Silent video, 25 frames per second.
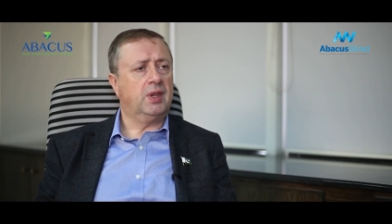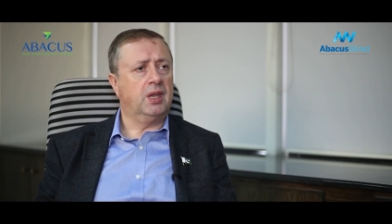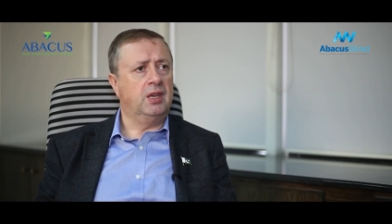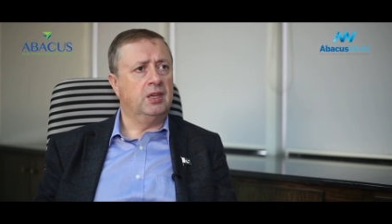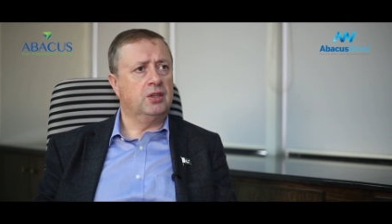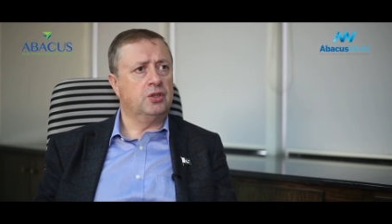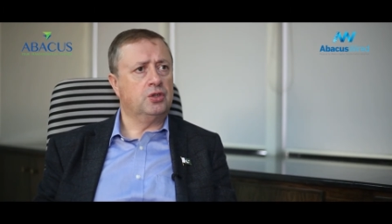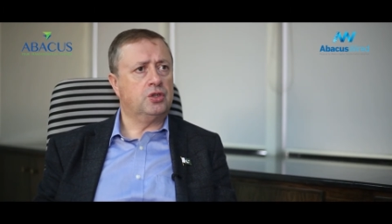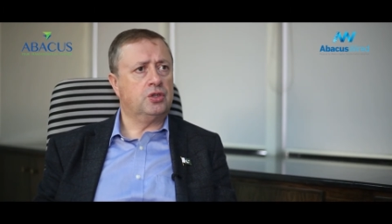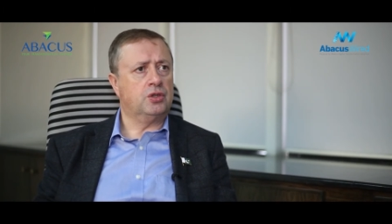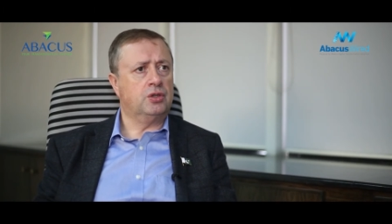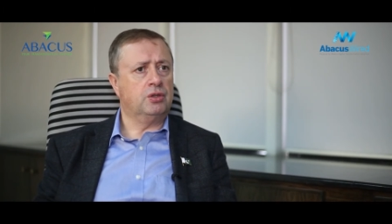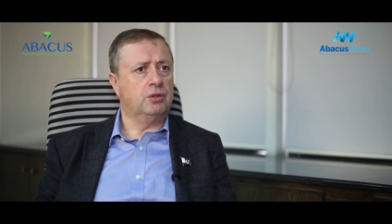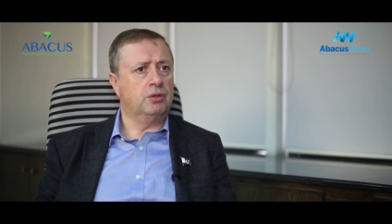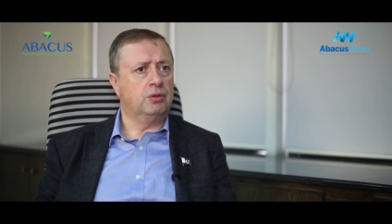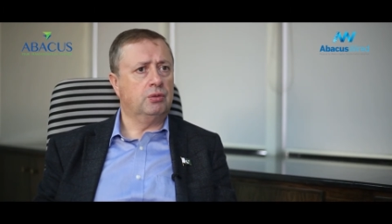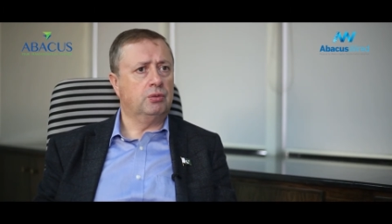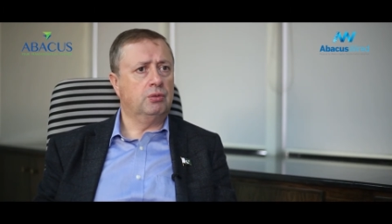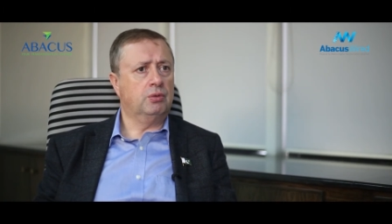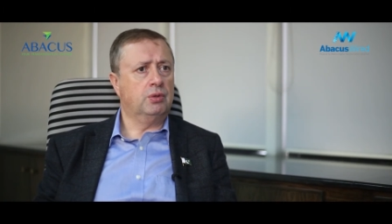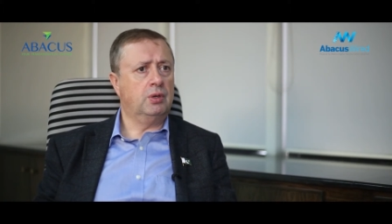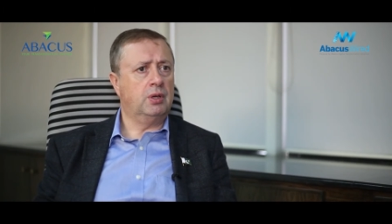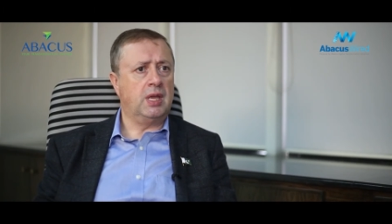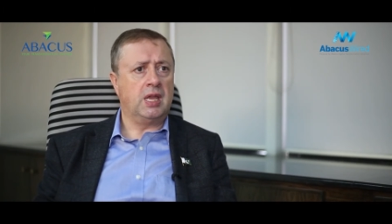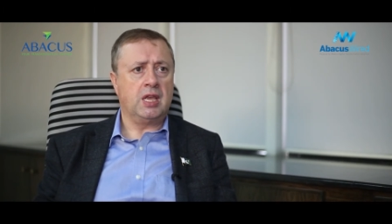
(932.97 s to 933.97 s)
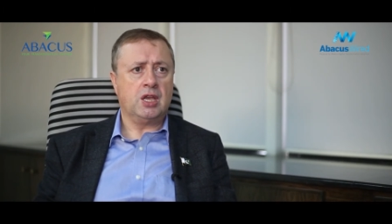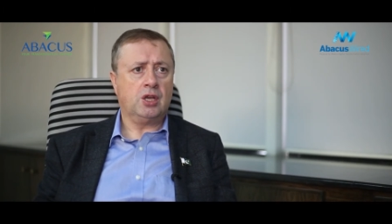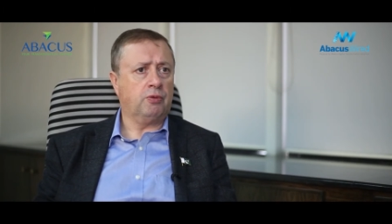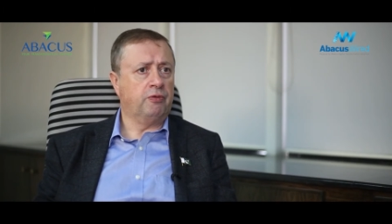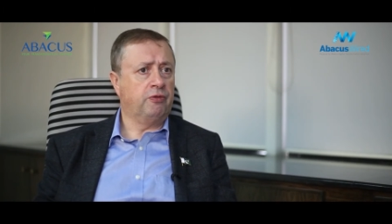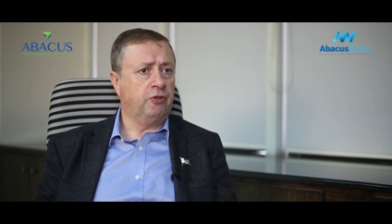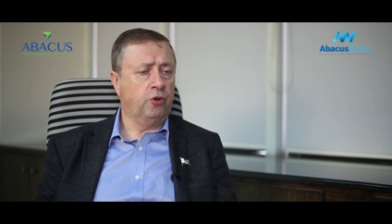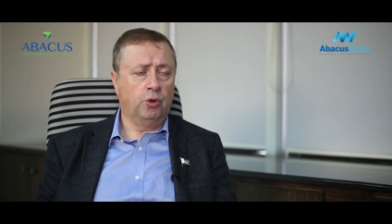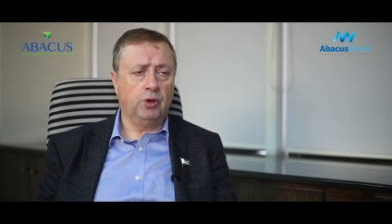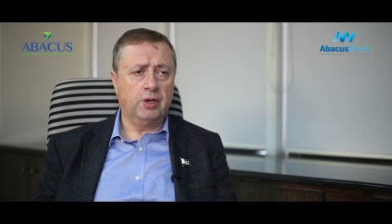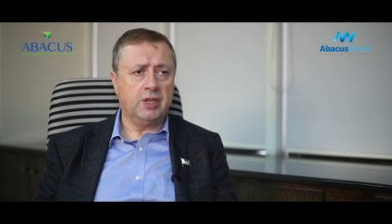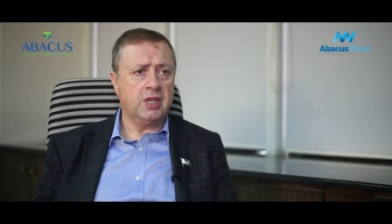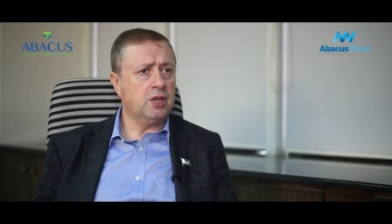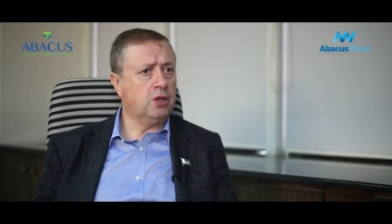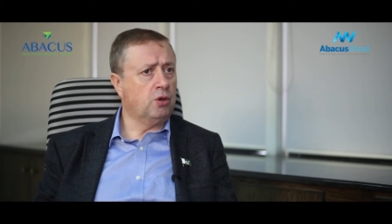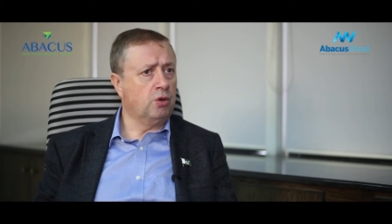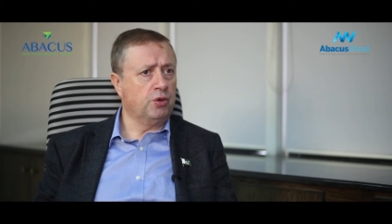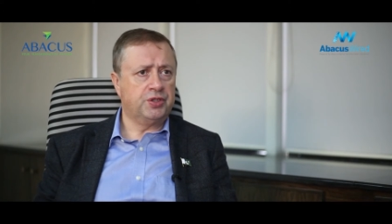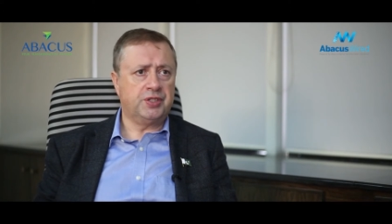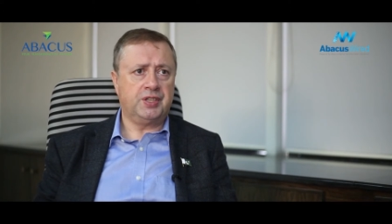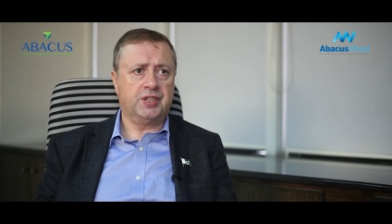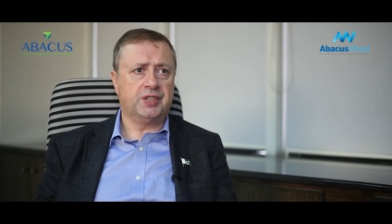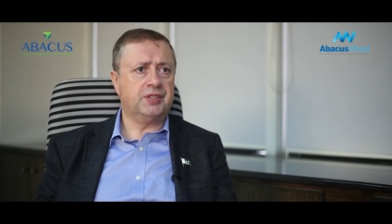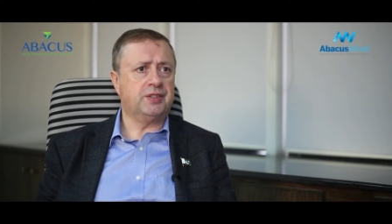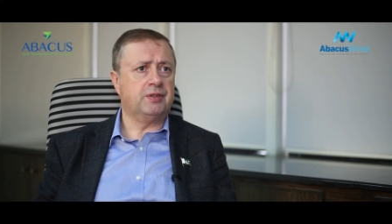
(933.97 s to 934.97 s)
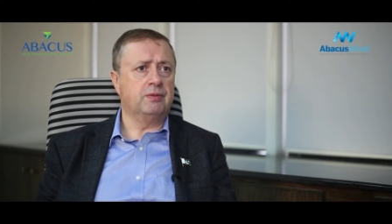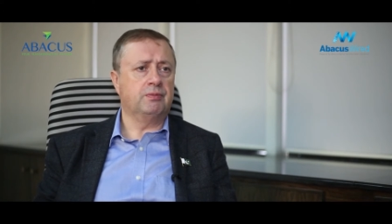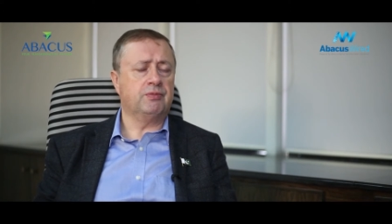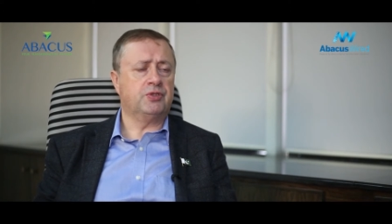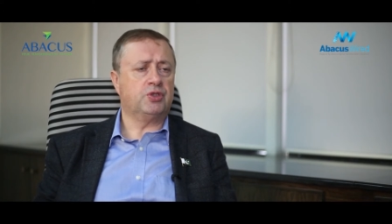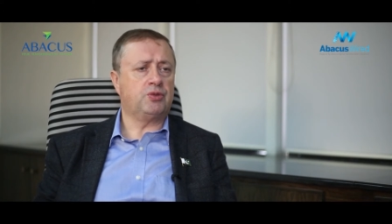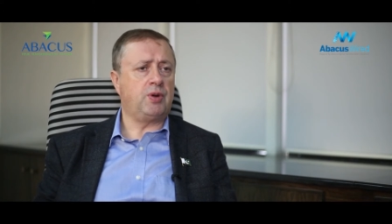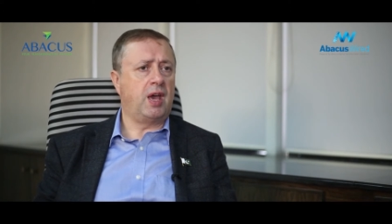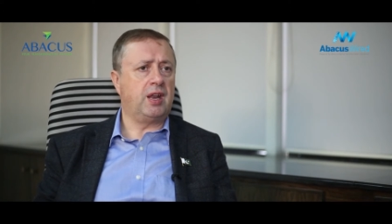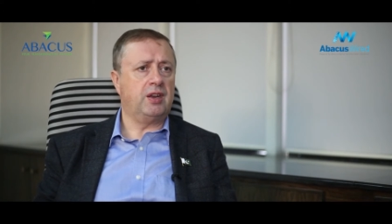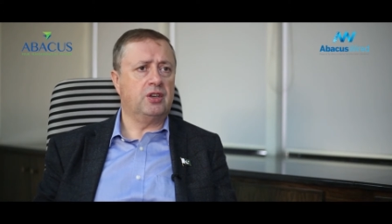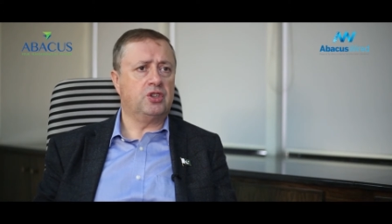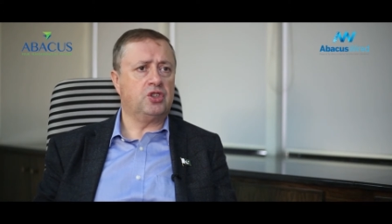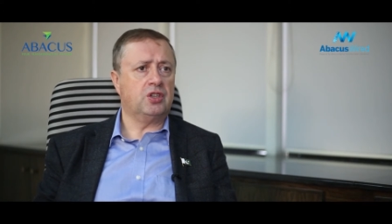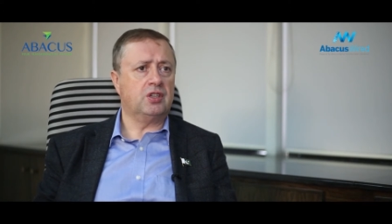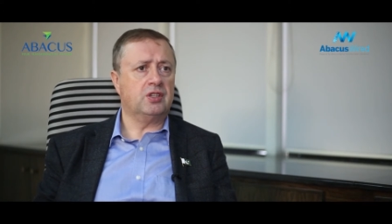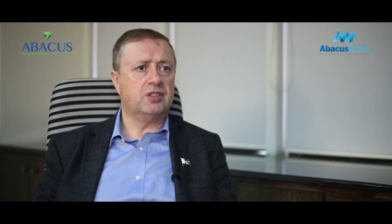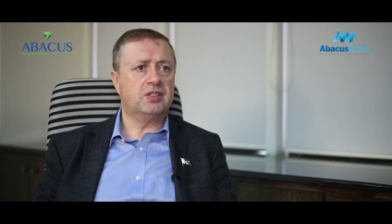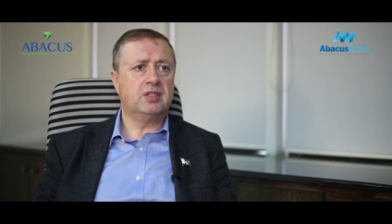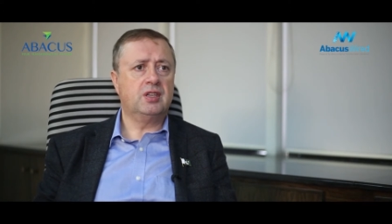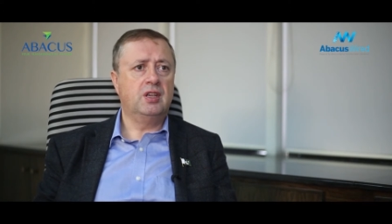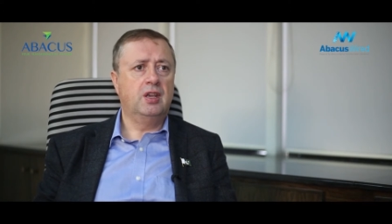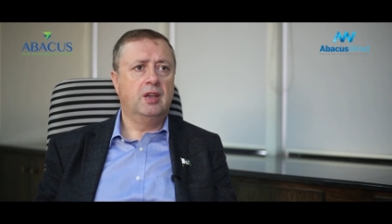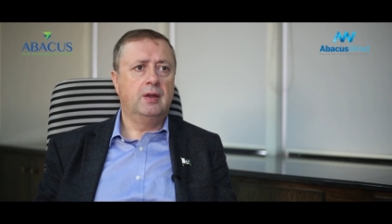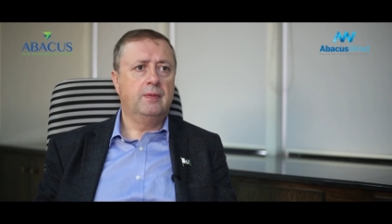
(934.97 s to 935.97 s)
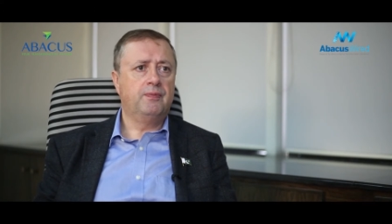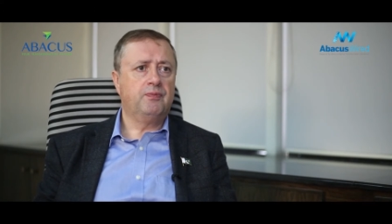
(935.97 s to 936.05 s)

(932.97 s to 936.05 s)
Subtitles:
into full ecosystem strategies,